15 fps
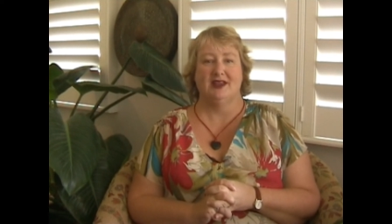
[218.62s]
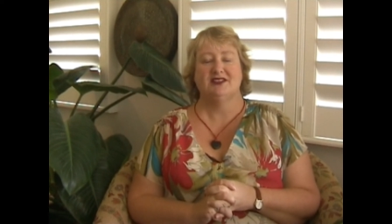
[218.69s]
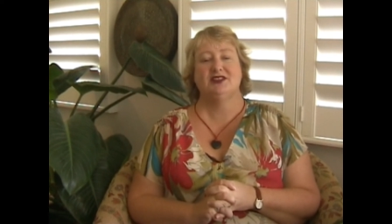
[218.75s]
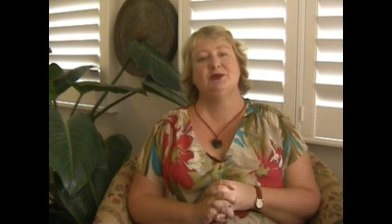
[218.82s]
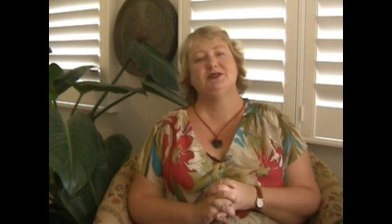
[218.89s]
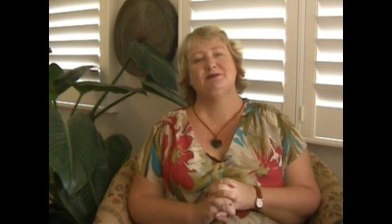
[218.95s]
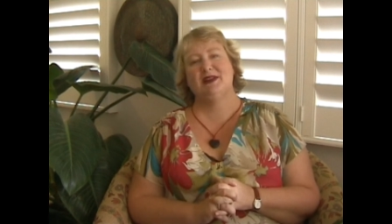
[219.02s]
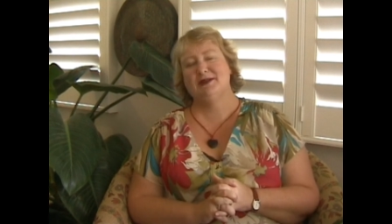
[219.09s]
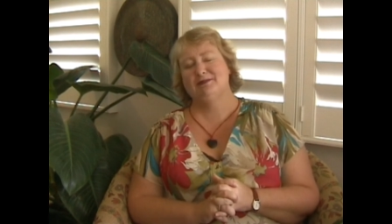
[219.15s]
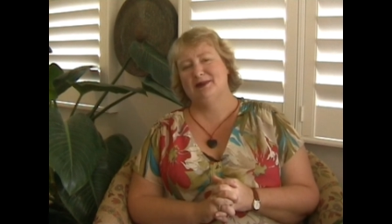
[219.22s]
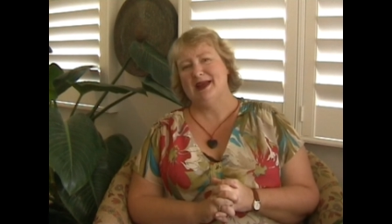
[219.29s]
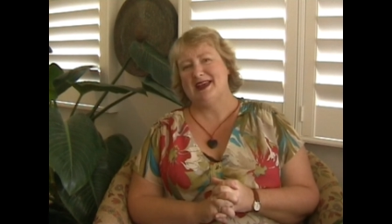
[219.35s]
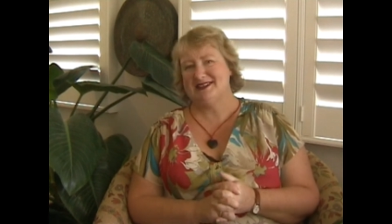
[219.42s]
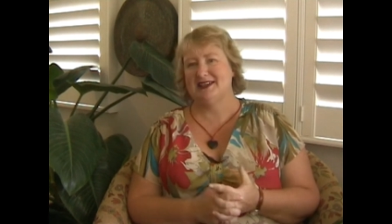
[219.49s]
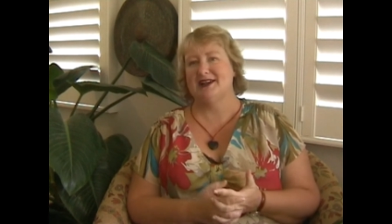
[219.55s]
So it
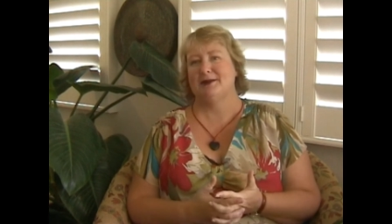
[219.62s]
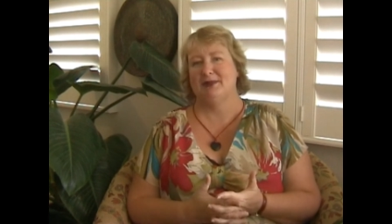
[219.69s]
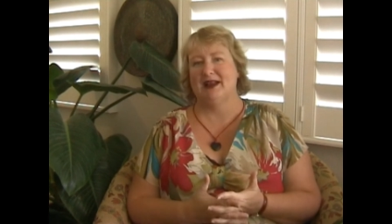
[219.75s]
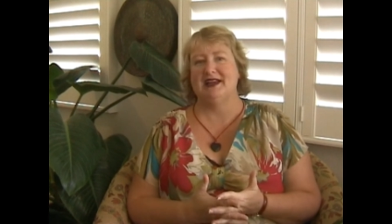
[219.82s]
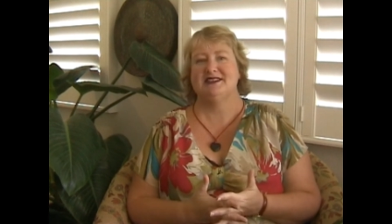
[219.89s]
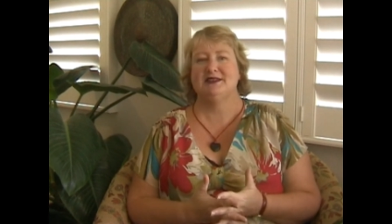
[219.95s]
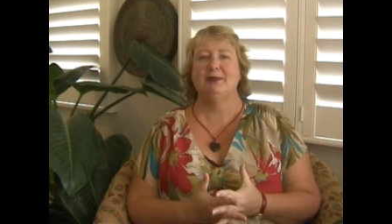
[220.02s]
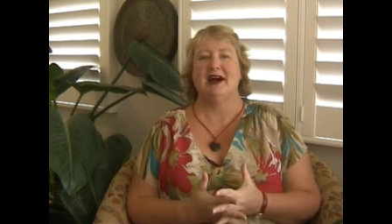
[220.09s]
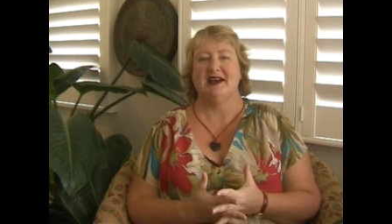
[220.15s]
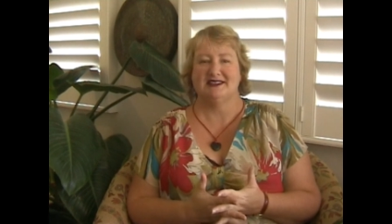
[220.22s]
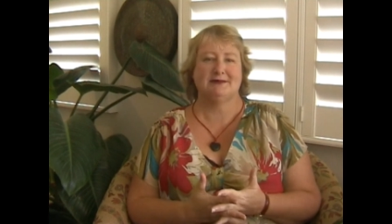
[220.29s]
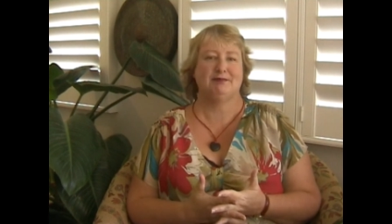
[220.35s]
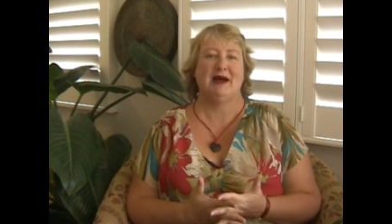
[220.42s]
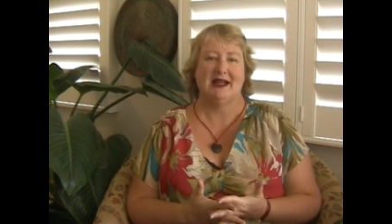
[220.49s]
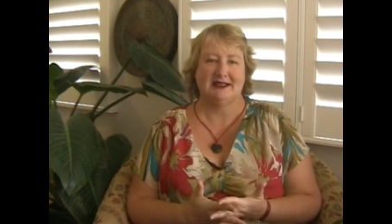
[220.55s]
basically plays the
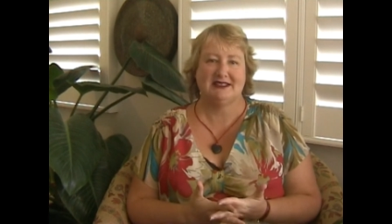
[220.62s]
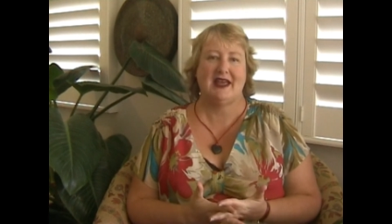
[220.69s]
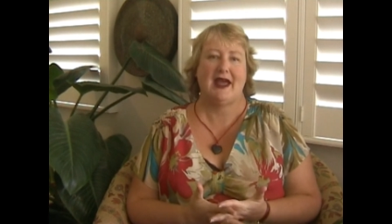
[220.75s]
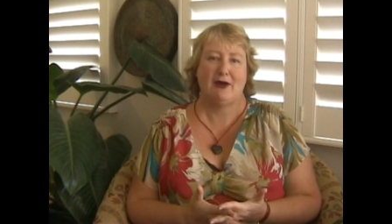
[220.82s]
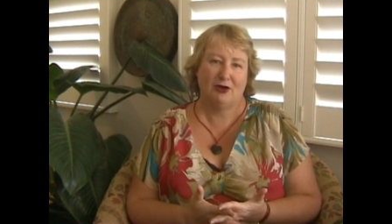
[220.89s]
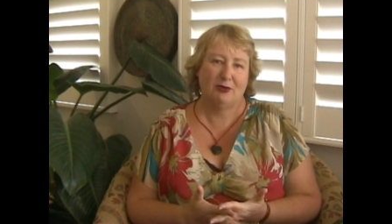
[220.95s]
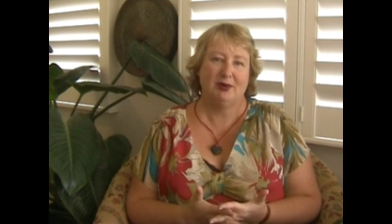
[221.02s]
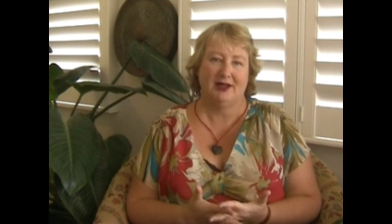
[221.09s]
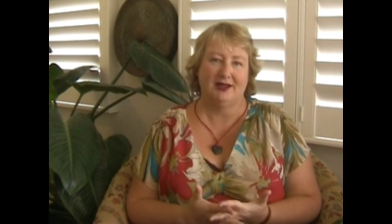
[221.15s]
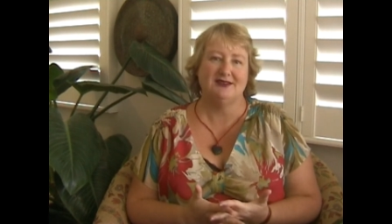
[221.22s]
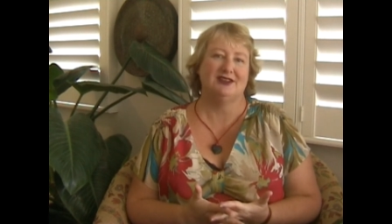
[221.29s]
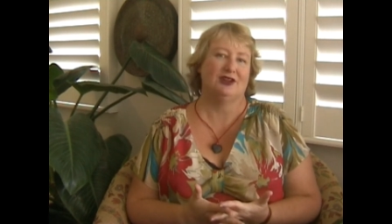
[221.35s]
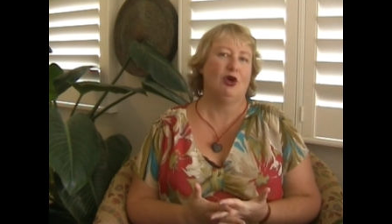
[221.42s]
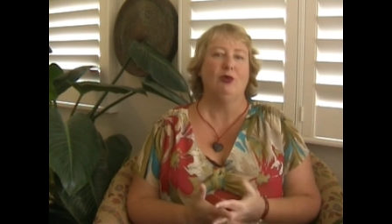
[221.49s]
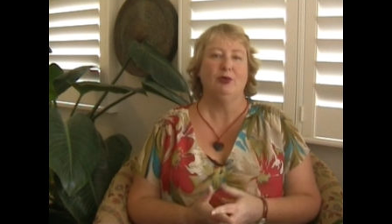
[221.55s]
part Tara
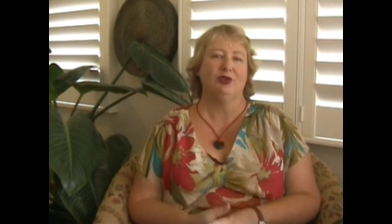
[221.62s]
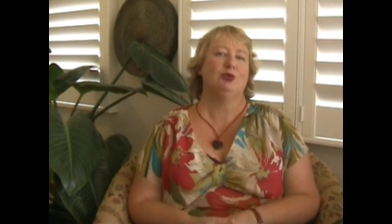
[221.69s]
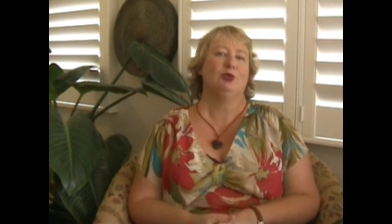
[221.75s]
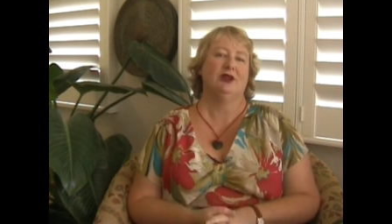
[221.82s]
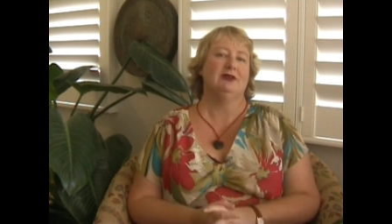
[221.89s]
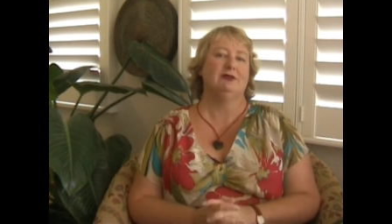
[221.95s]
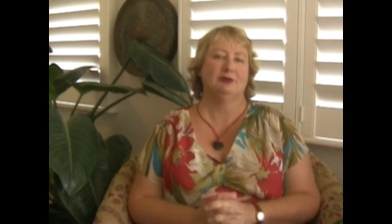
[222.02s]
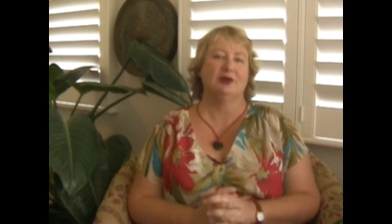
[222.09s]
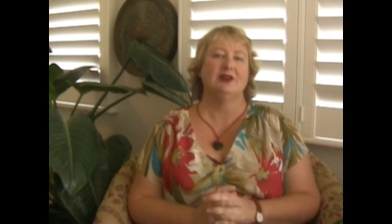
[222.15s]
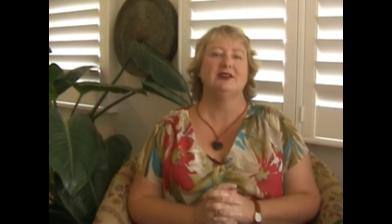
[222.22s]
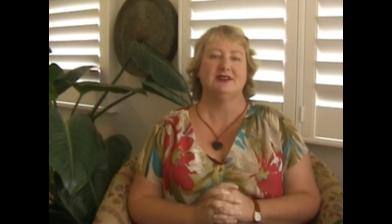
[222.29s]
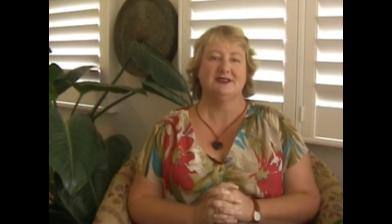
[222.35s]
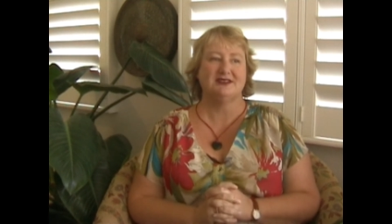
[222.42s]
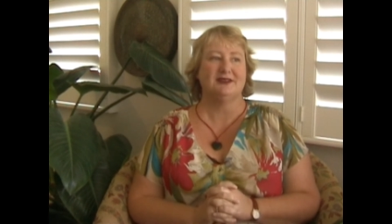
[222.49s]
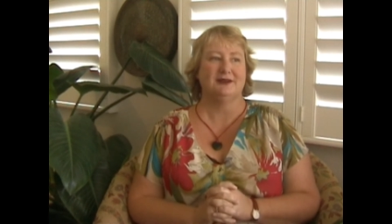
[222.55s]
plays in Gone with the Wind,
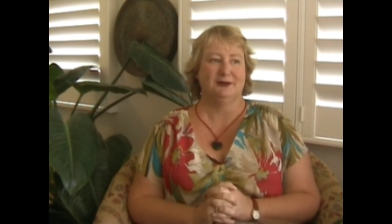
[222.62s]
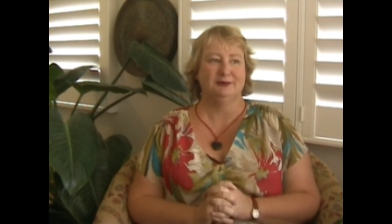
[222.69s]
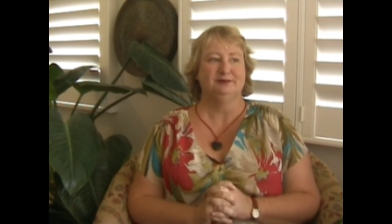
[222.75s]
really. So.